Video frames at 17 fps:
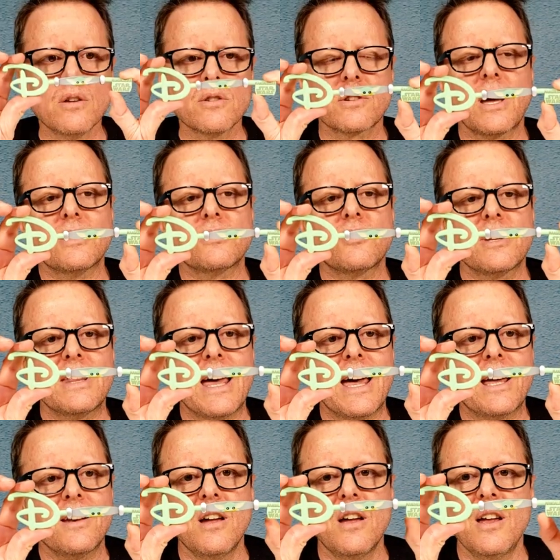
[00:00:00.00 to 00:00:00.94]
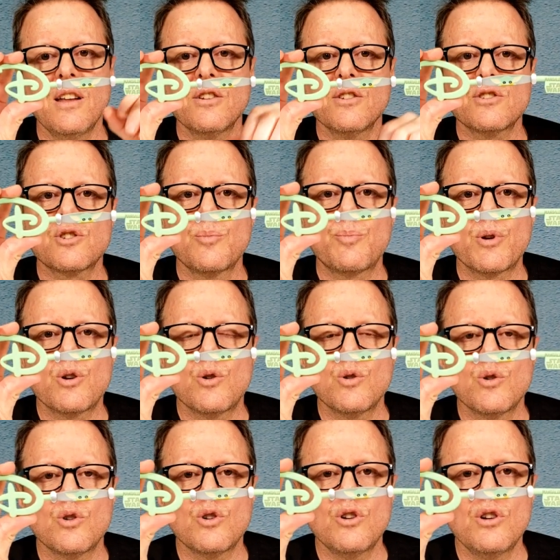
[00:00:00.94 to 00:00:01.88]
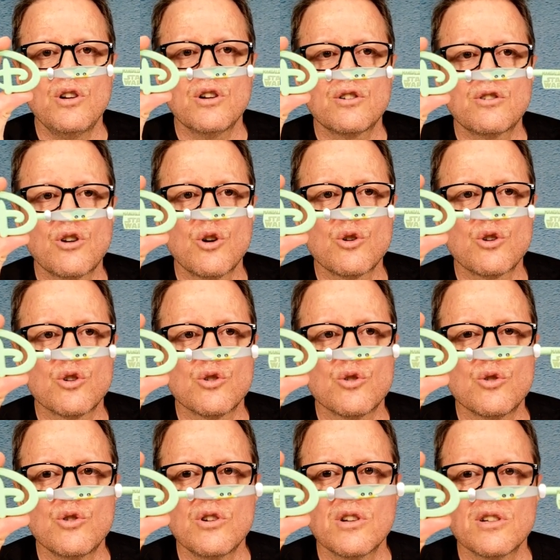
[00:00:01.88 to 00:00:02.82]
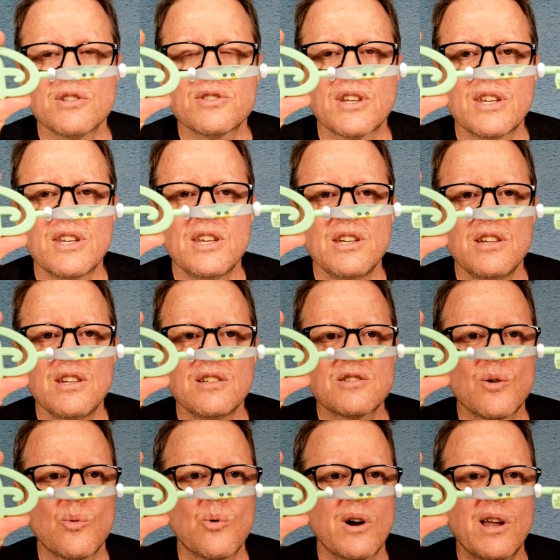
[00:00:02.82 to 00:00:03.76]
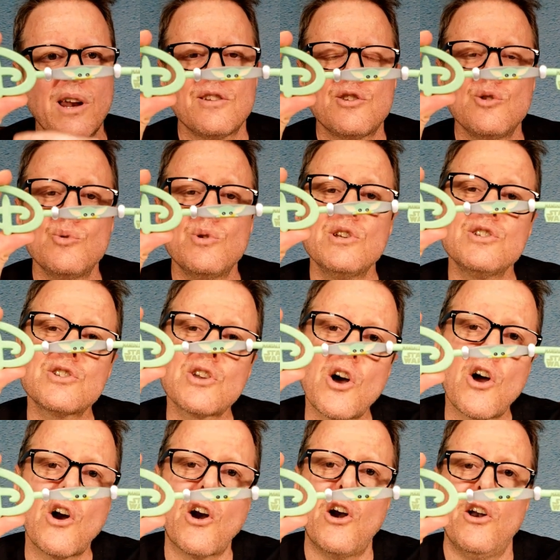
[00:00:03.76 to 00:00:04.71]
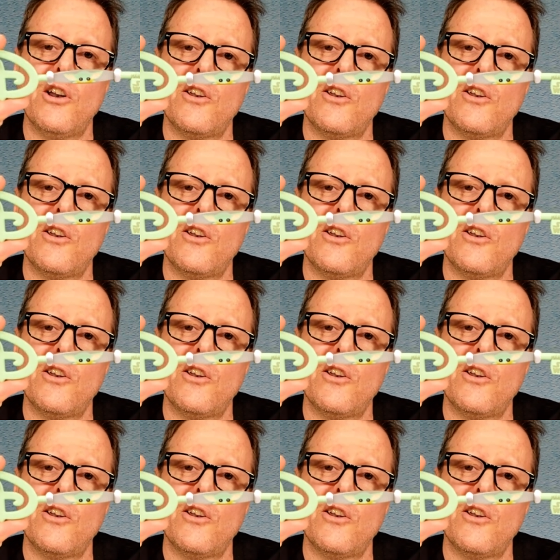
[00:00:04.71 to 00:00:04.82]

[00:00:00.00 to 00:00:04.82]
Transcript: So guys, look at that. It looks super cool. Grogu is the key to what? To his heart.